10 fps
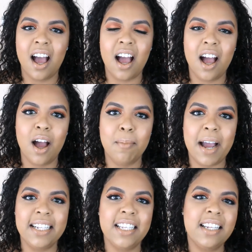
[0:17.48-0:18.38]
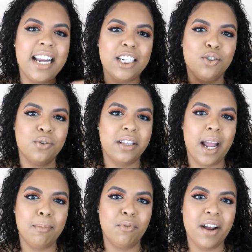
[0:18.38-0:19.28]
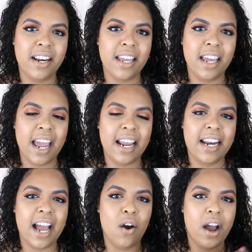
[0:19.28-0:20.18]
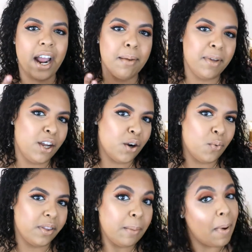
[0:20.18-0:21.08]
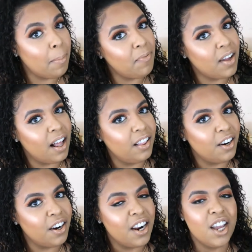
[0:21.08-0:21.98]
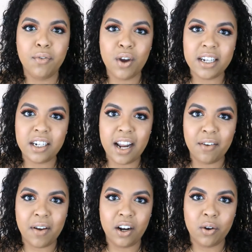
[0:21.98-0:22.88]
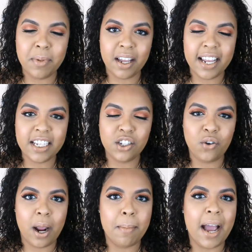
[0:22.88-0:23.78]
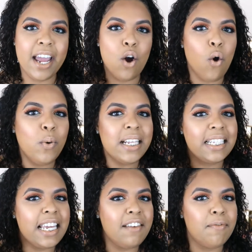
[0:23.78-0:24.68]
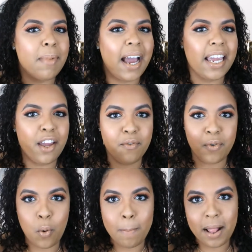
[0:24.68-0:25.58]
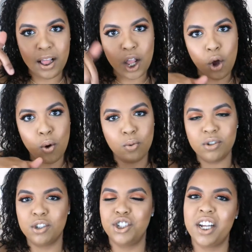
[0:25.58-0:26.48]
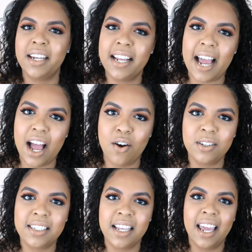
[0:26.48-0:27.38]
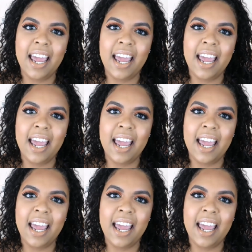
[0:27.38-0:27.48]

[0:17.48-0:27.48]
I did the natural glam already and now I'm here with the pop of color. If you guys are not following me on Instagram, I always leave my info below, so check it out.